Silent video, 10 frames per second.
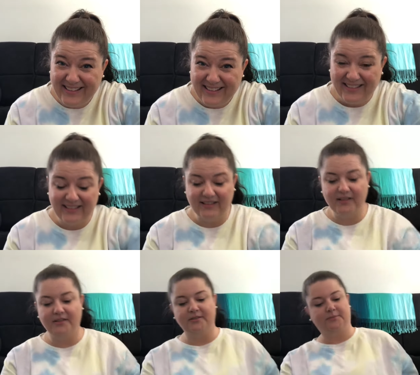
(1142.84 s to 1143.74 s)

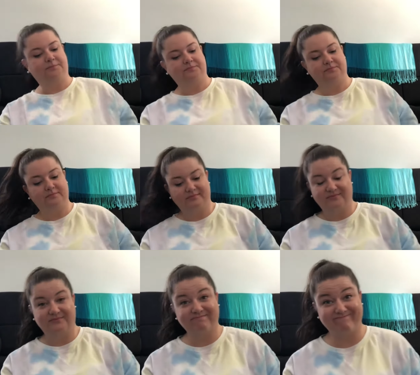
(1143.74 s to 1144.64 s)

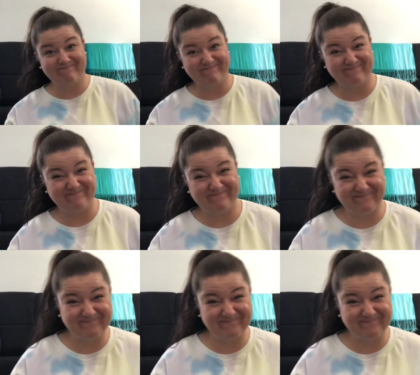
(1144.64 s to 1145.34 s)
No one is speaking in this clip.